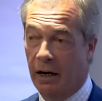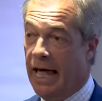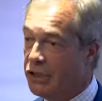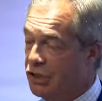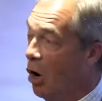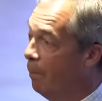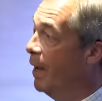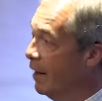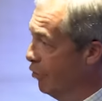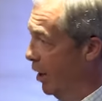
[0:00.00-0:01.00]
Let's stop
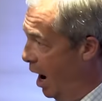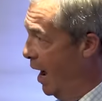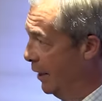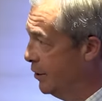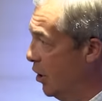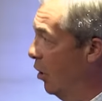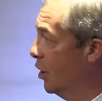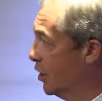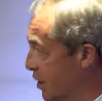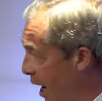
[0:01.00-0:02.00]
being reliant on
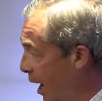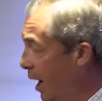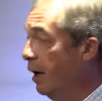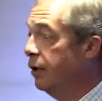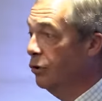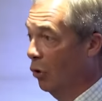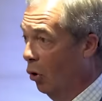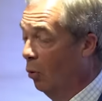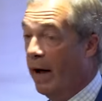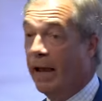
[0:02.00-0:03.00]
Qatar,
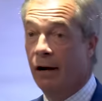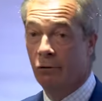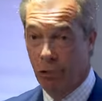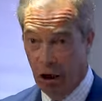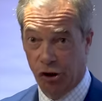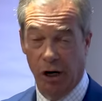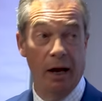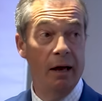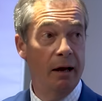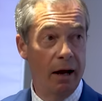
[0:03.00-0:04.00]
Norway,
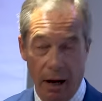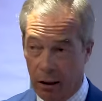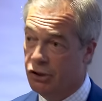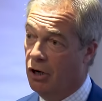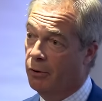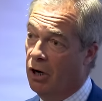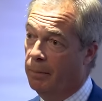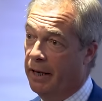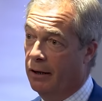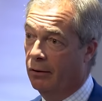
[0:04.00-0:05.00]
Russia, Uncle Tom
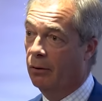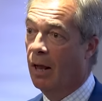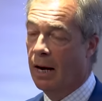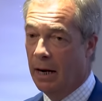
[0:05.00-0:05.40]
Cobley and all.